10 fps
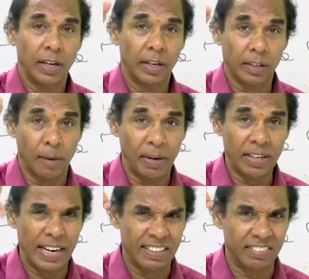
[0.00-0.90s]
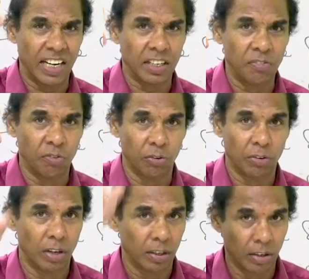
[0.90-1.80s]
come at exactly 4
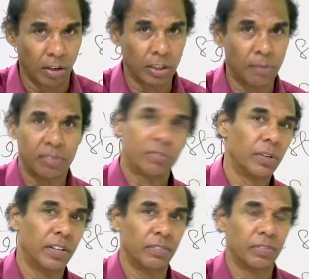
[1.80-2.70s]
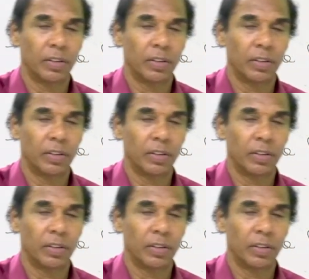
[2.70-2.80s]
o'clock. All the best, students.